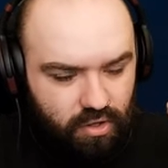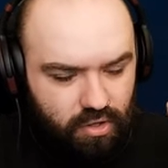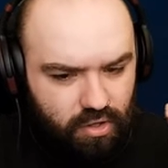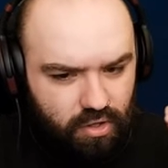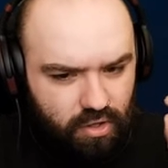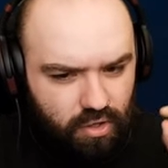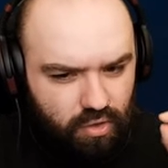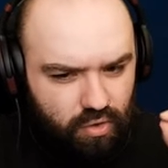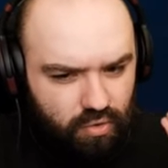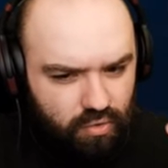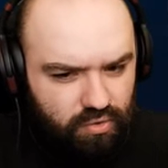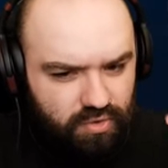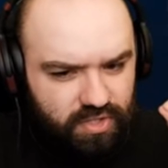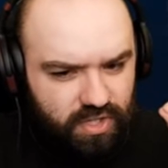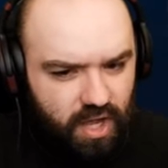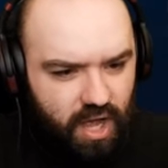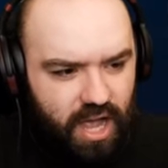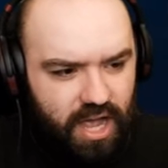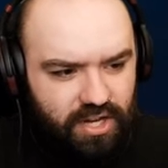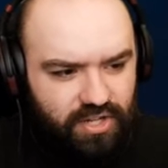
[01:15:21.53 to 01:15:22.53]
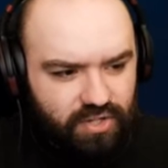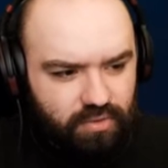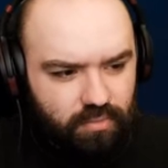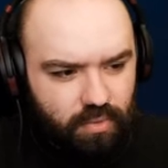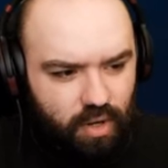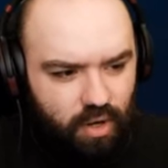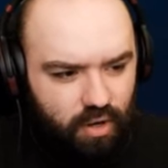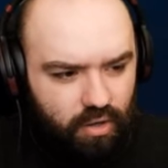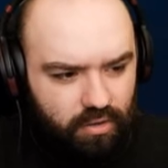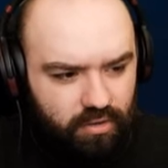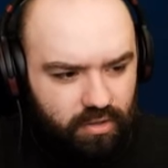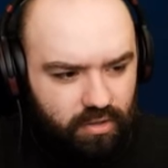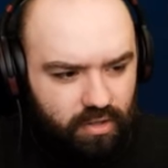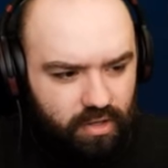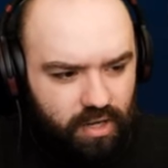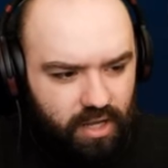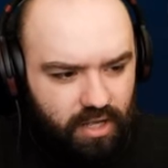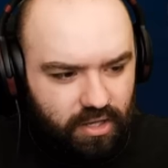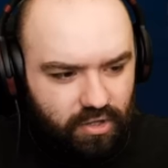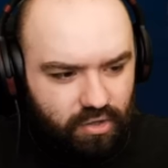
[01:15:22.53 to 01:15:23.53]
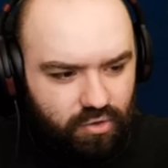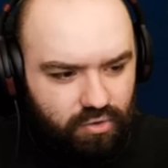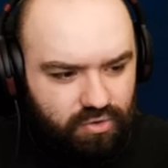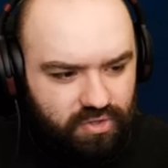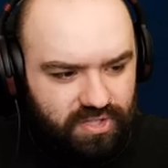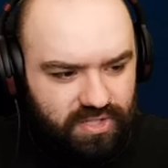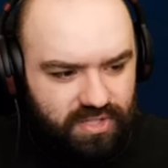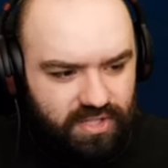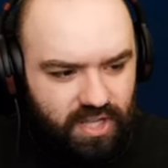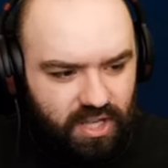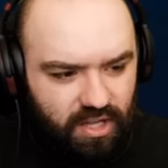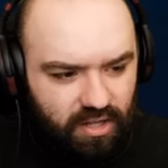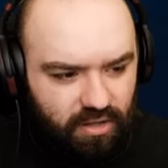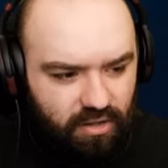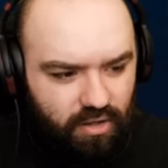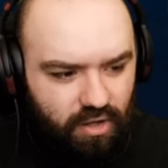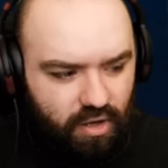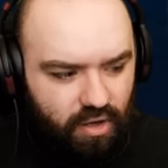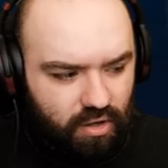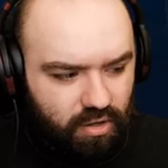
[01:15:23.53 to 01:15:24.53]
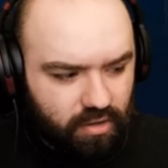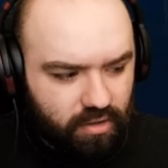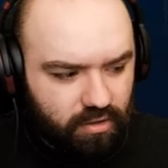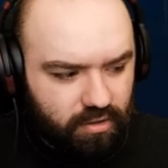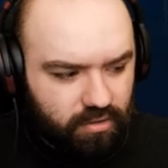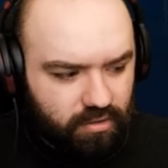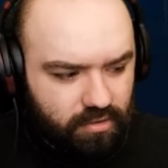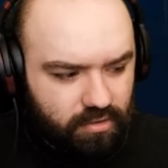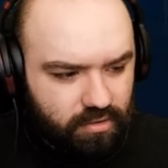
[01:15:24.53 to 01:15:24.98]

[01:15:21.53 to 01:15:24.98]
use item on and use skill on.